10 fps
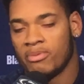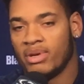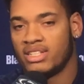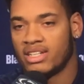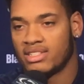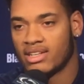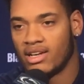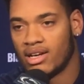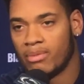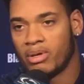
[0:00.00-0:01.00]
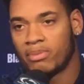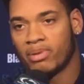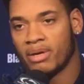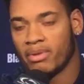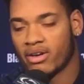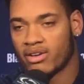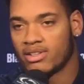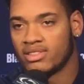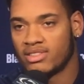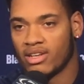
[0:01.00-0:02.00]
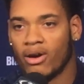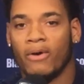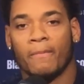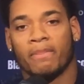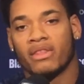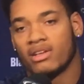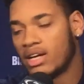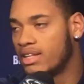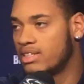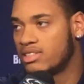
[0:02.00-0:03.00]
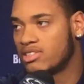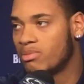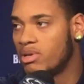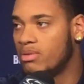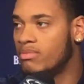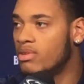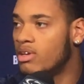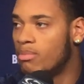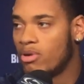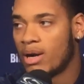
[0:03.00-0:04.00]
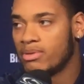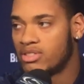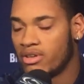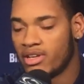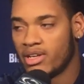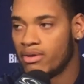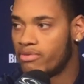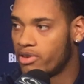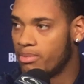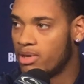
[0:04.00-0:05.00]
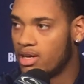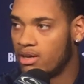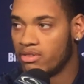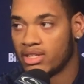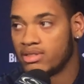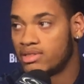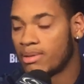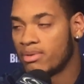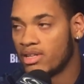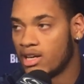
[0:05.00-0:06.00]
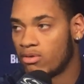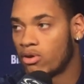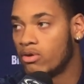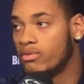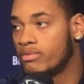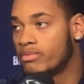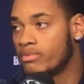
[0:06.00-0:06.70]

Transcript: PJ's a, a big playmaker. So, I think it's just going to be more opportunity for him to uh, really step into that role.